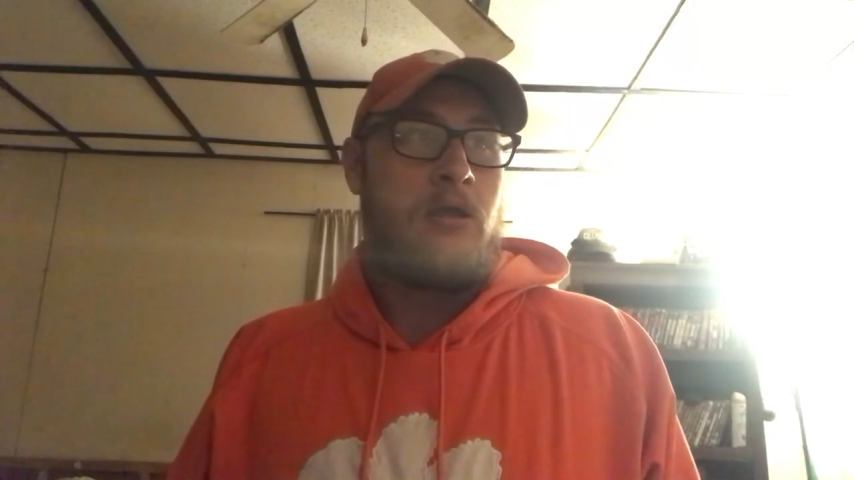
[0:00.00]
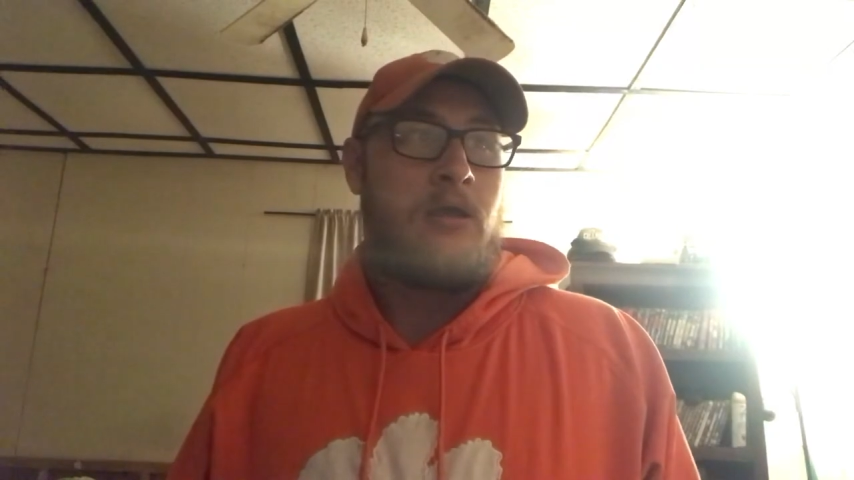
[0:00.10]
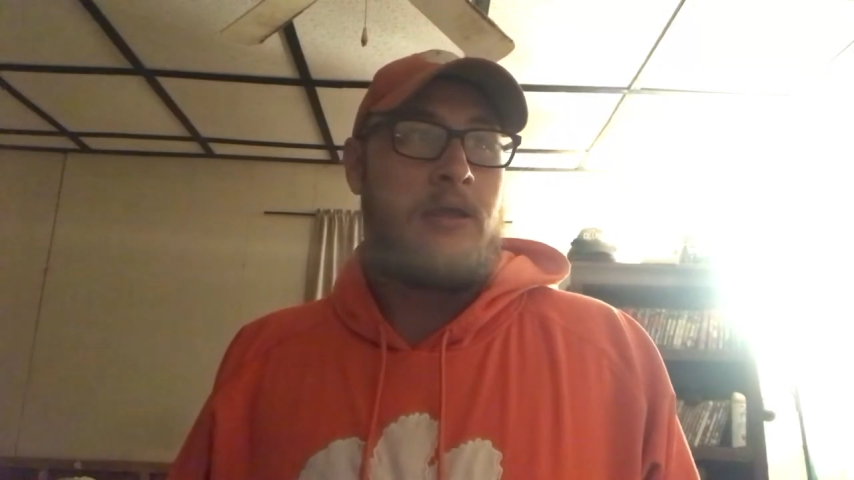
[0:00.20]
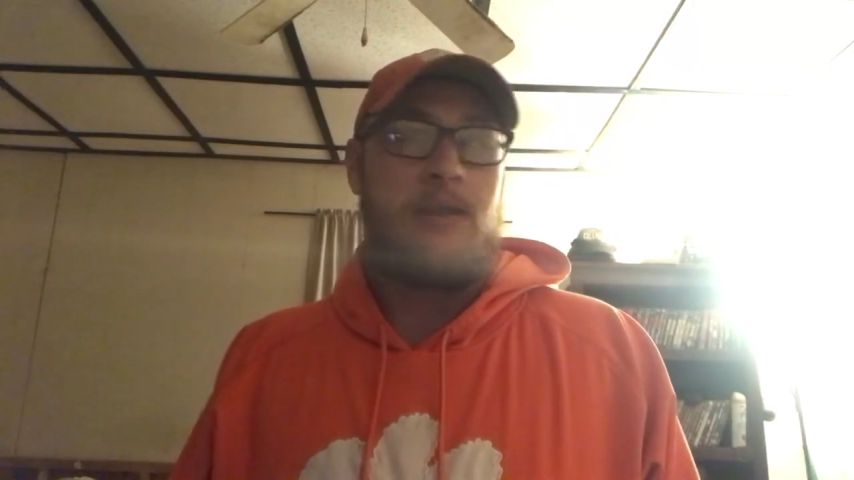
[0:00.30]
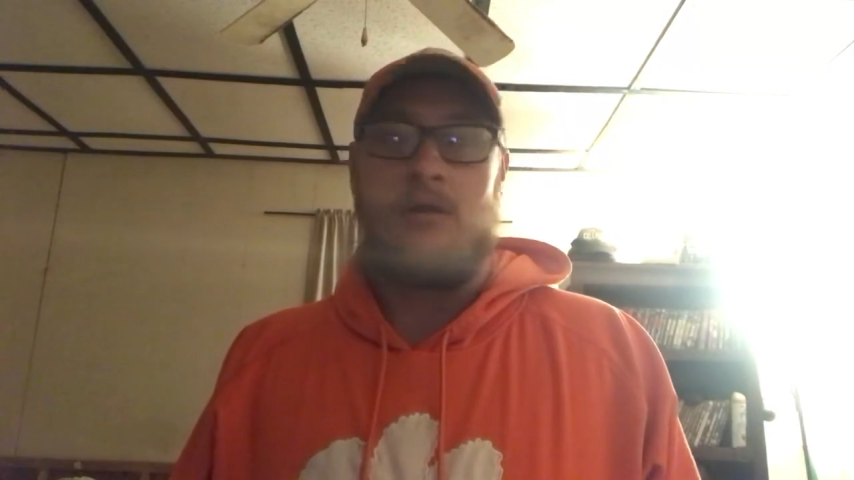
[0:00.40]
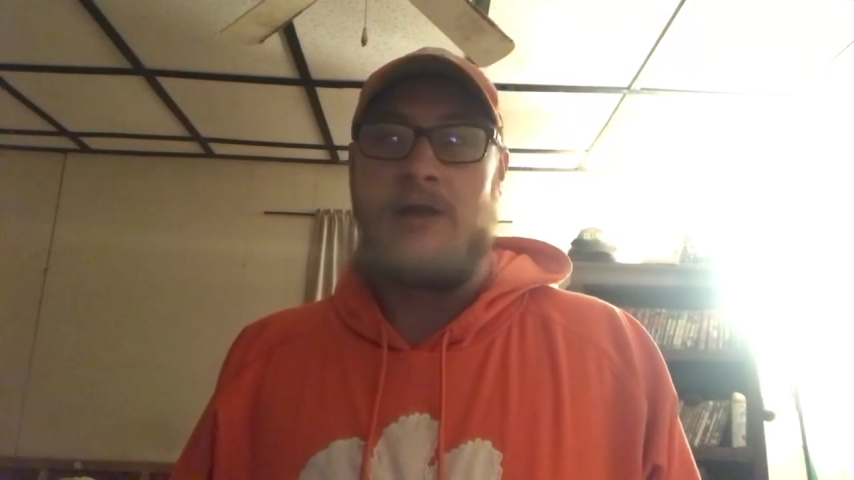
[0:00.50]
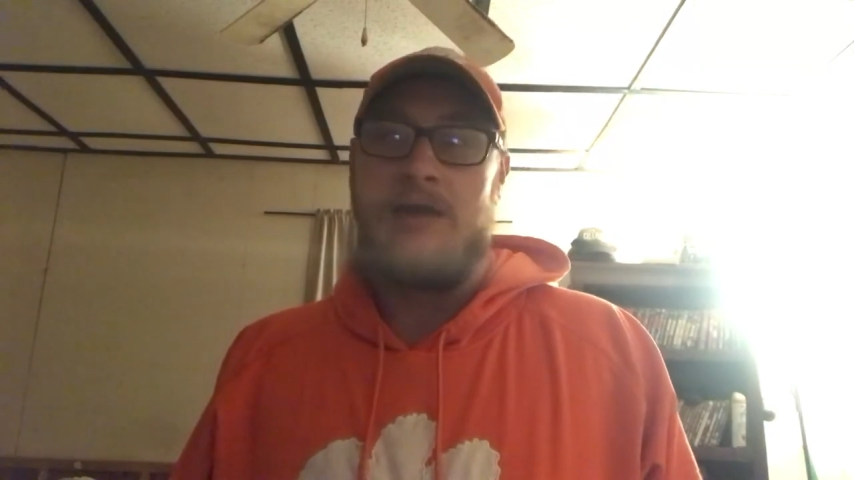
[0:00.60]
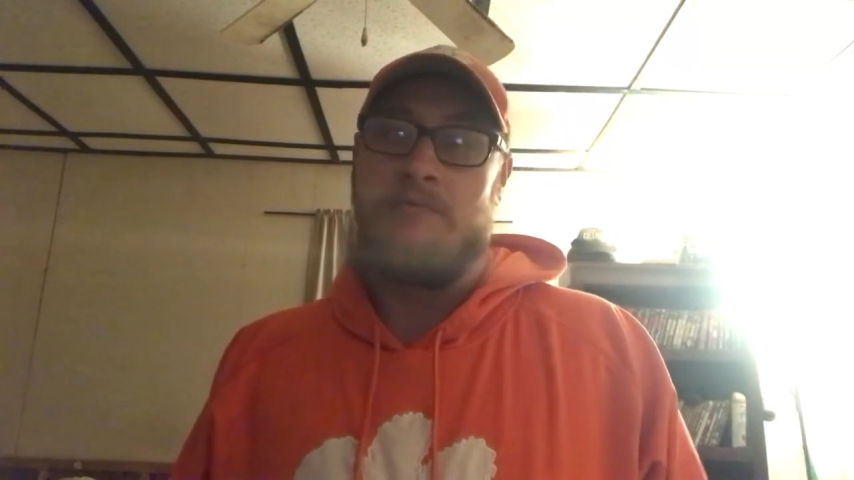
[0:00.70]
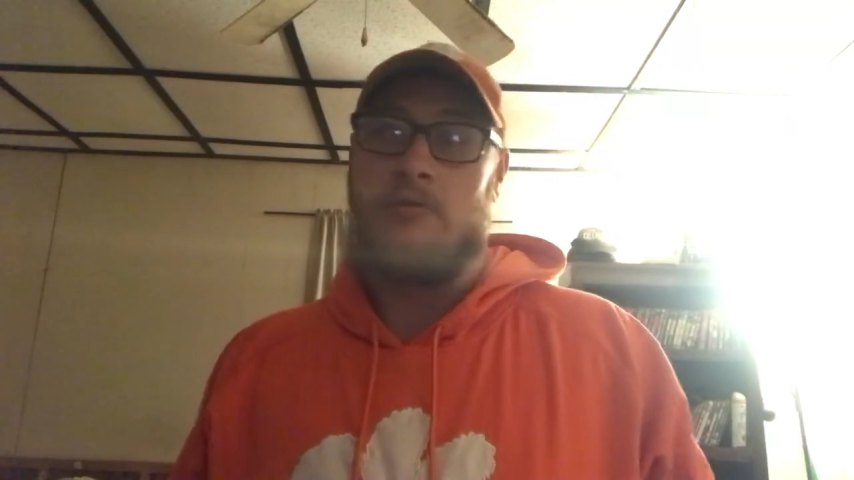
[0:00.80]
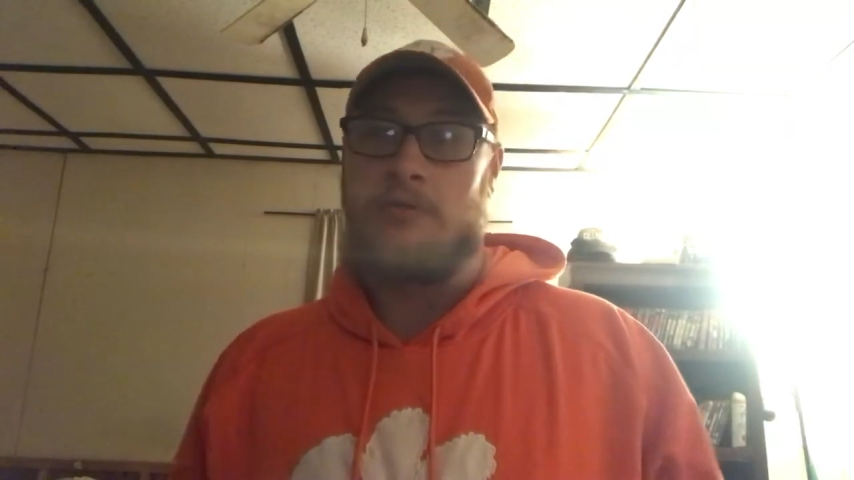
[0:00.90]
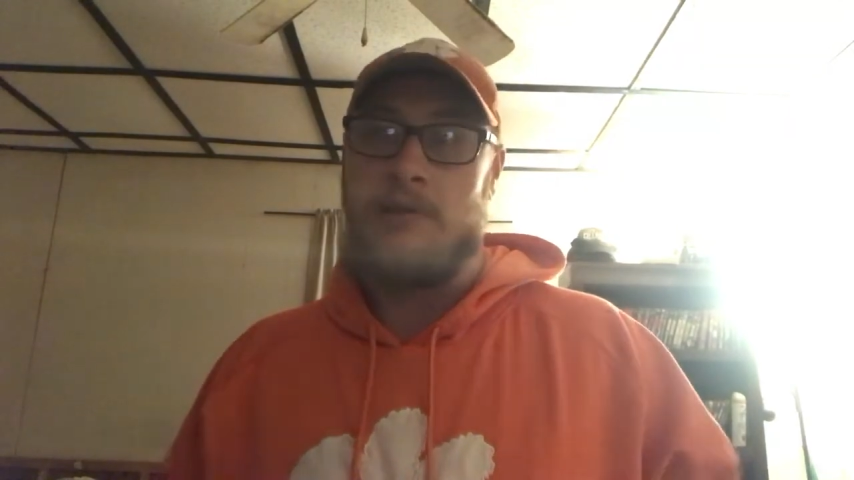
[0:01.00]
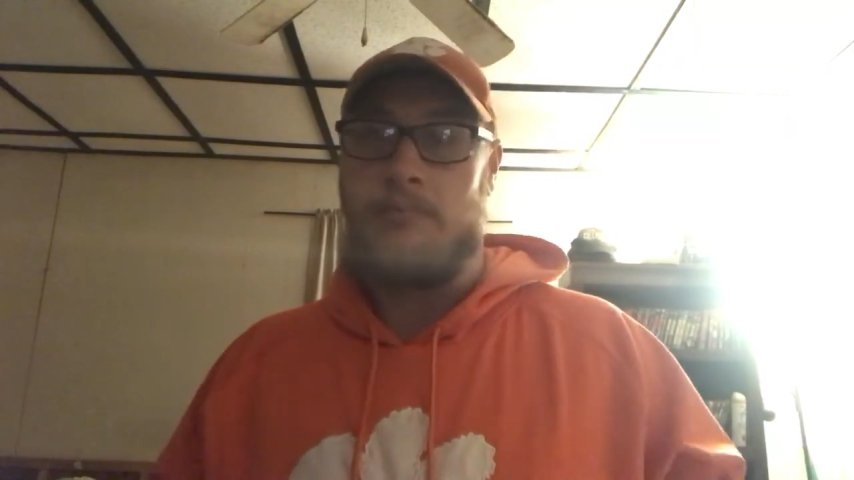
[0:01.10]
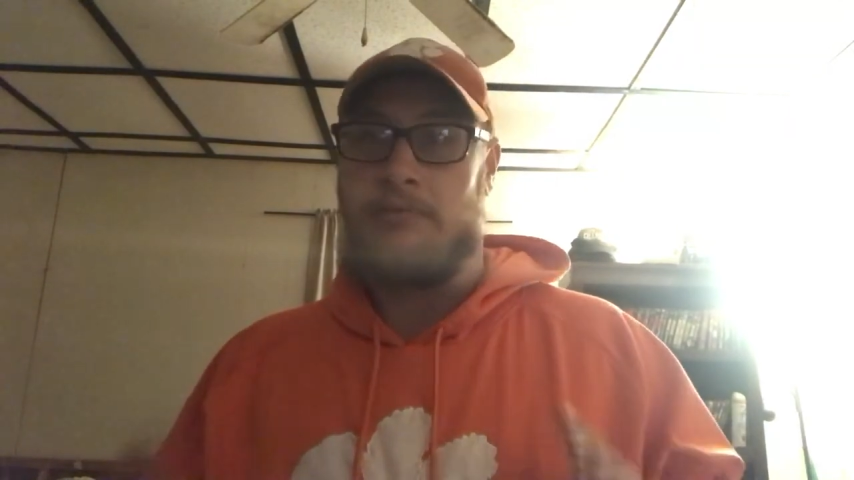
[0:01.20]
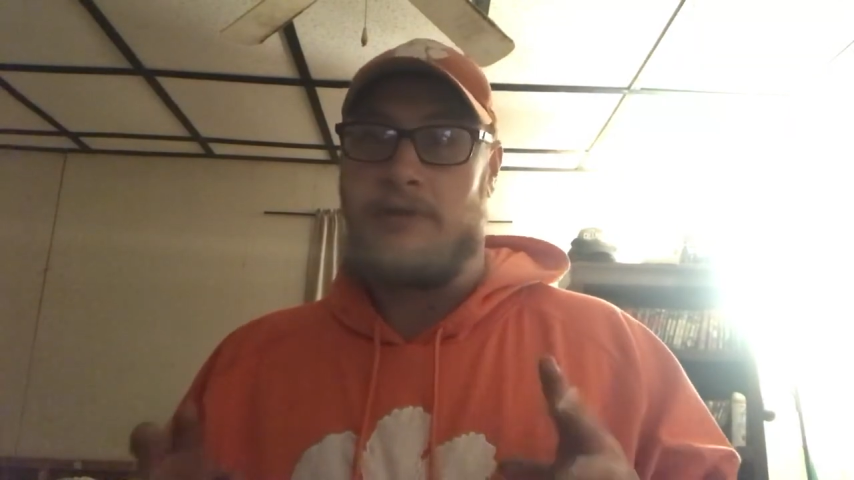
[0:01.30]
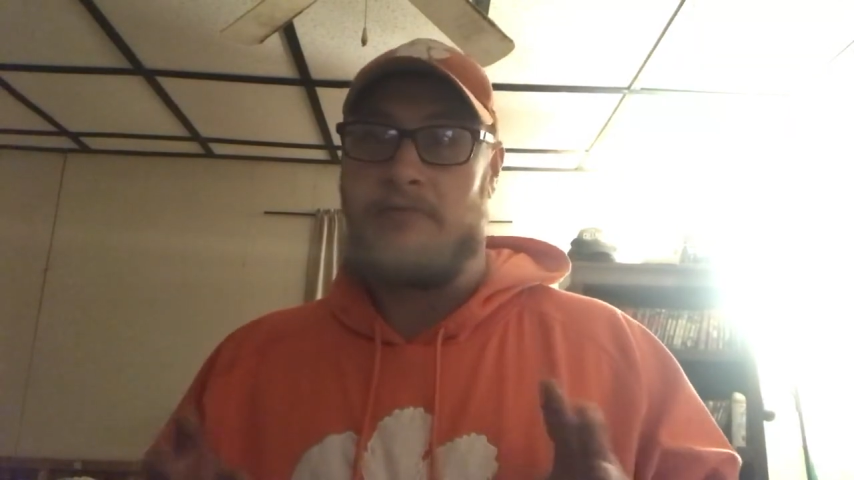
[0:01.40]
he don't have no sympathy